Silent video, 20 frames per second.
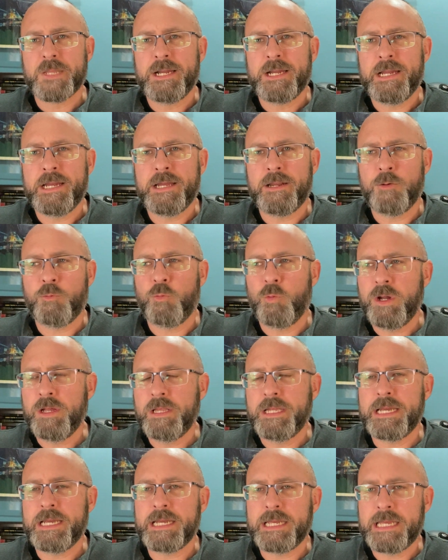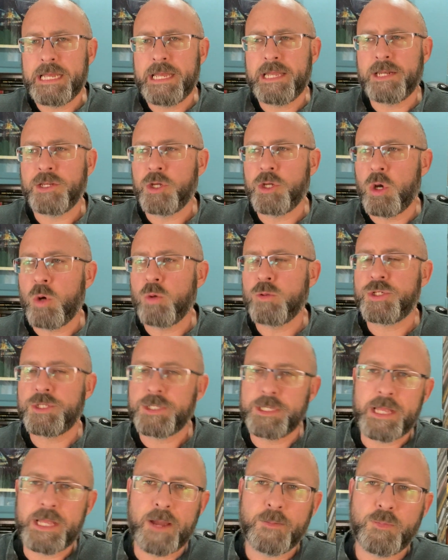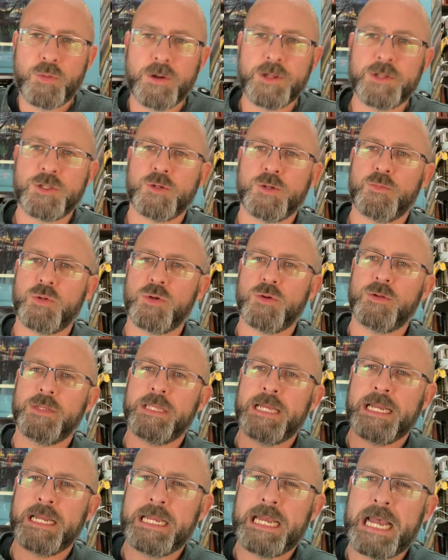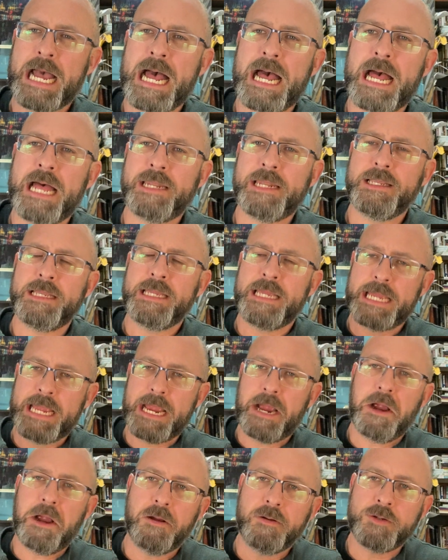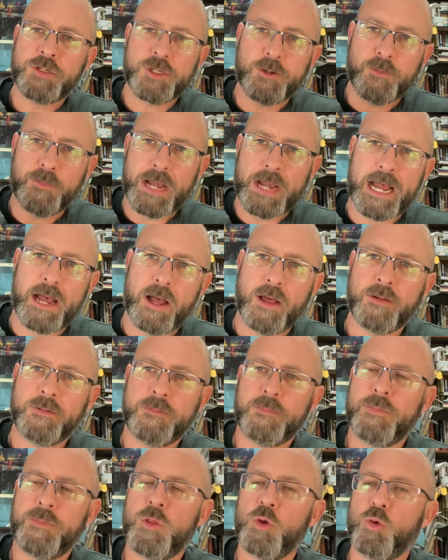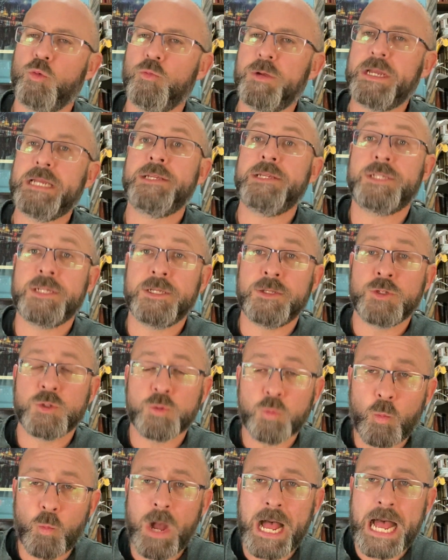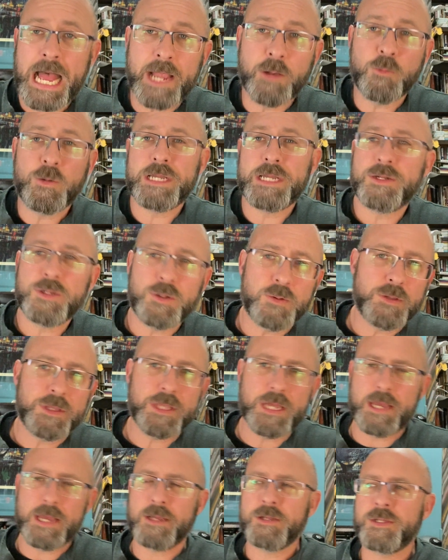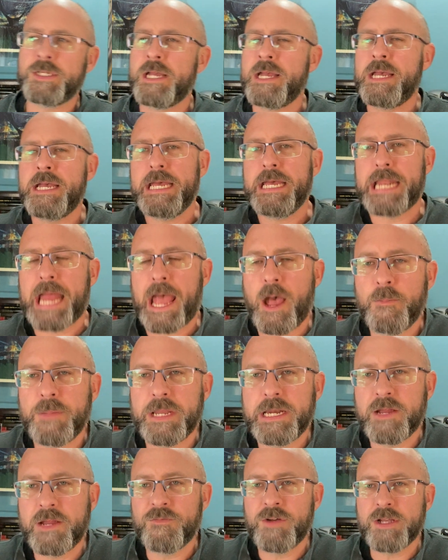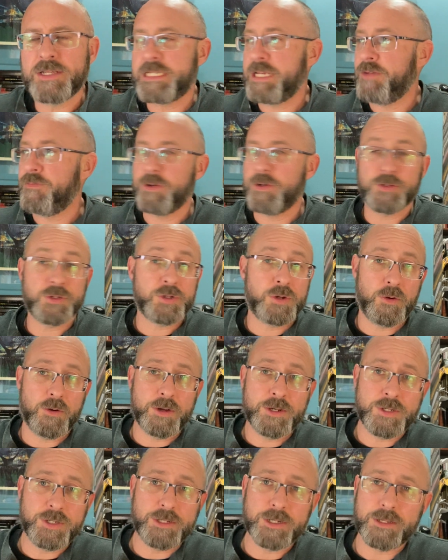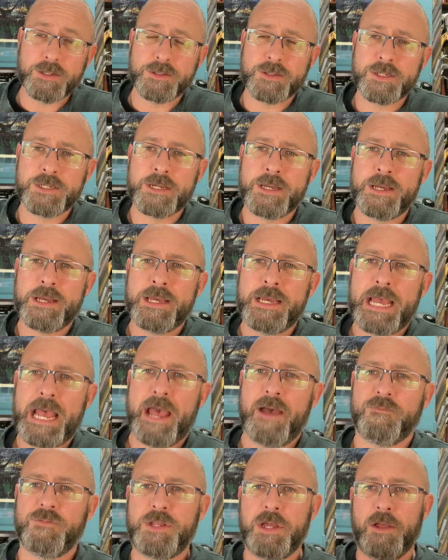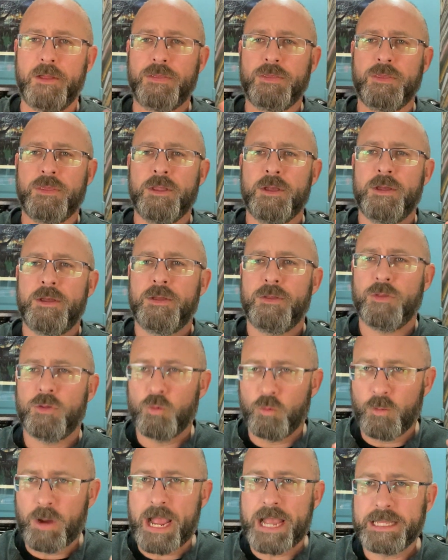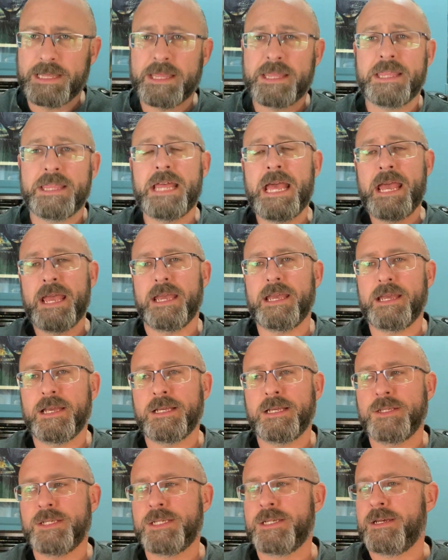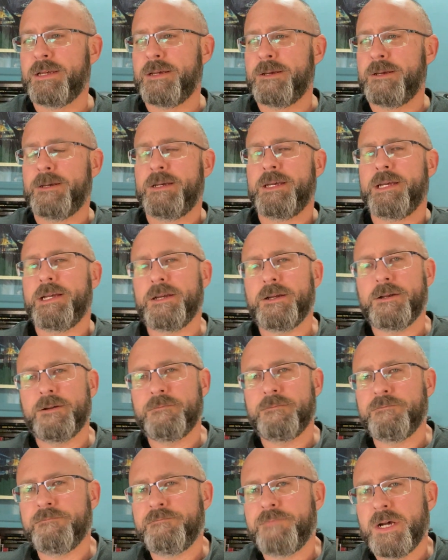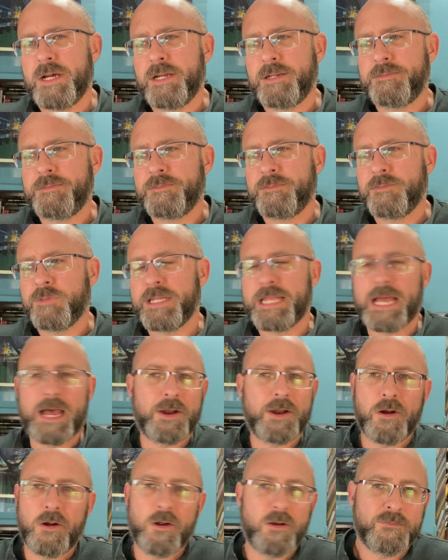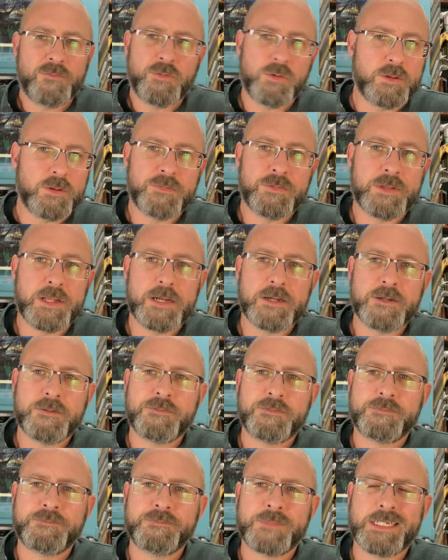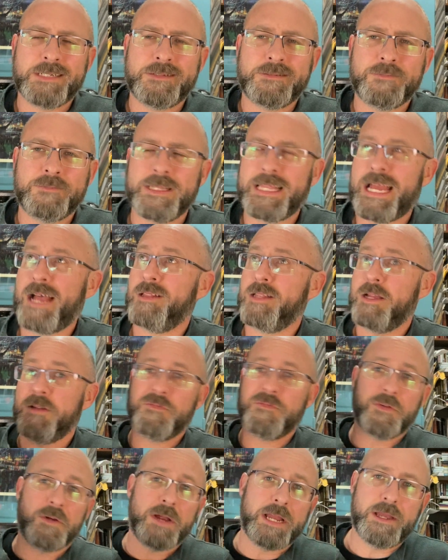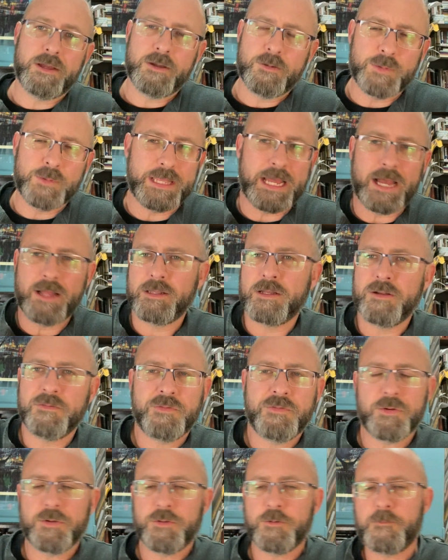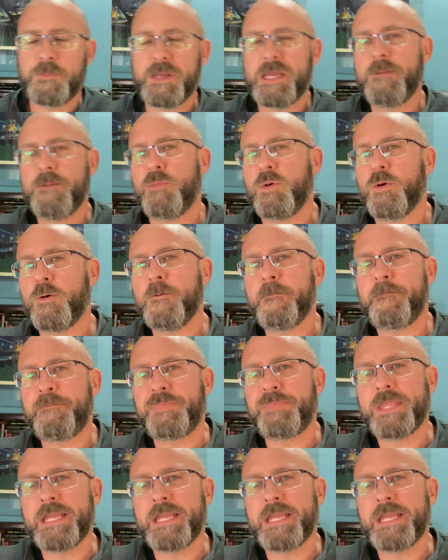And it really, again, goes to that principle that God cares about the reasons why we do things. And how many of us, even as Christians, have done the right things, um, but without a heart full of love, uh, without love for Him, without love for other people.